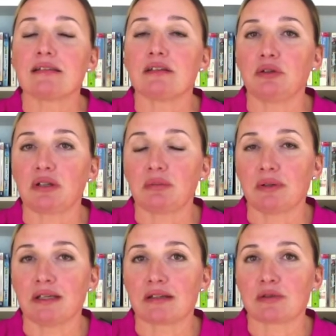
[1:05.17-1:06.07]
you can be
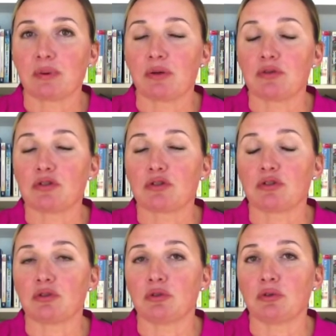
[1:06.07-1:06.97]
exposed
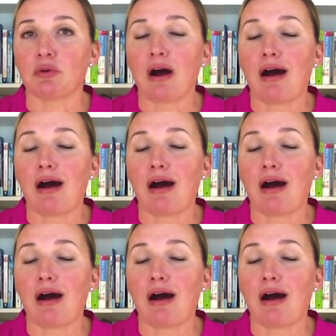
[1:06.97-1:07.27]
to